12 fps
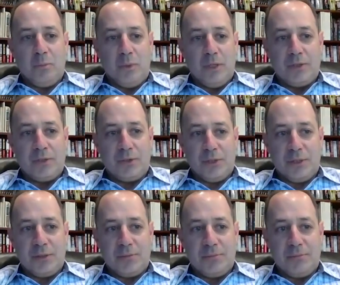
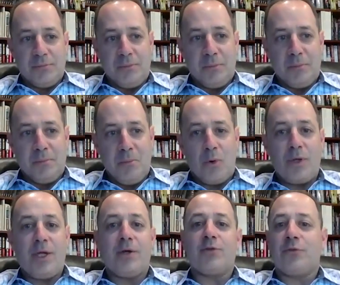is more
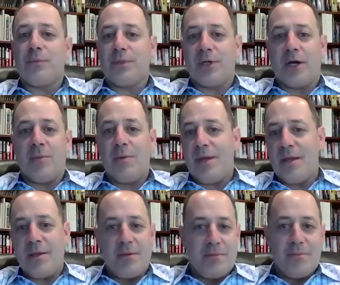years from retirement
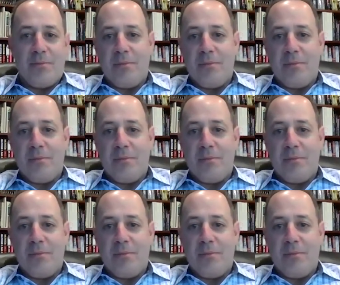may